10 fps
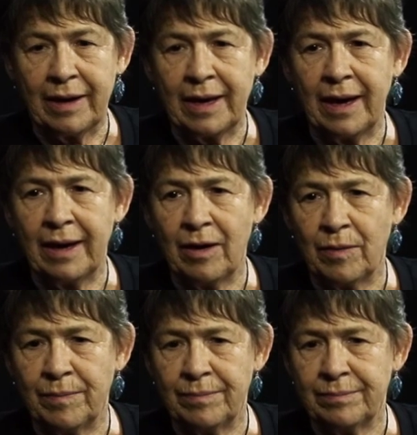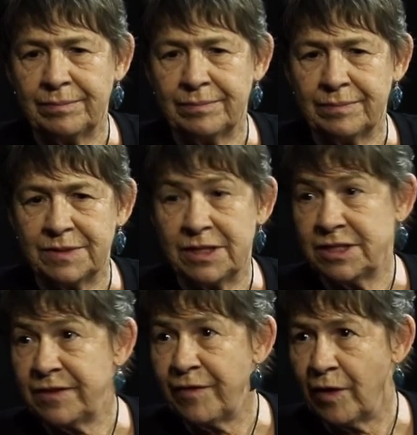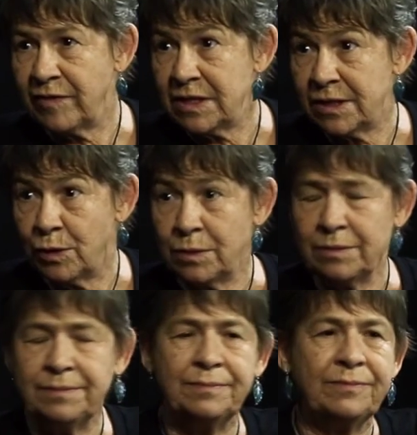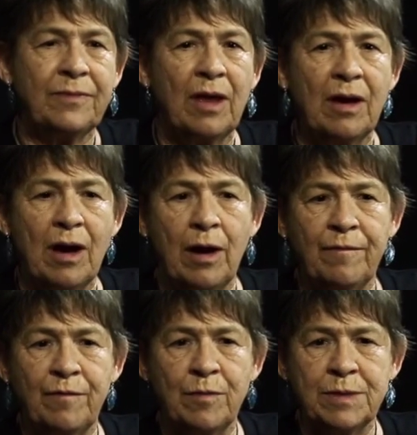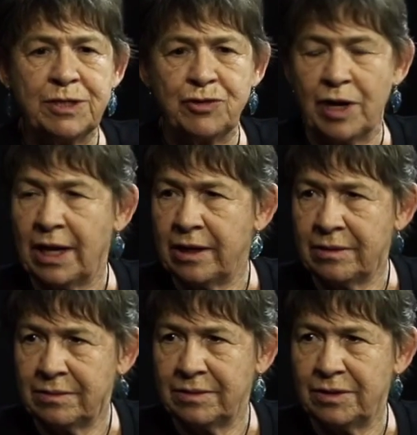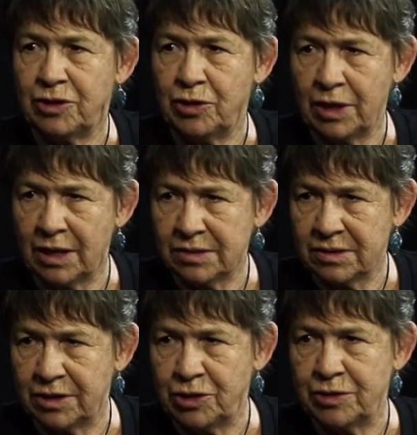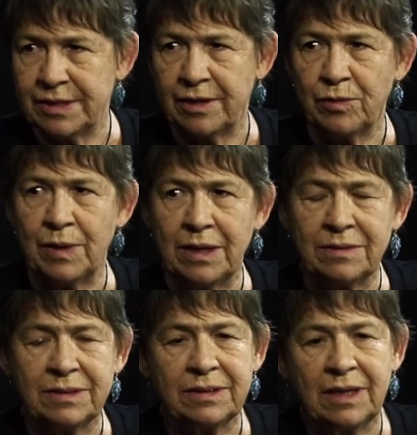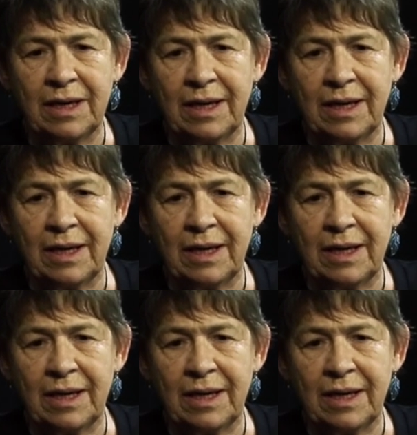Okay, I'm 65 years old. I'm from Australia, Newcastle in New South Wales.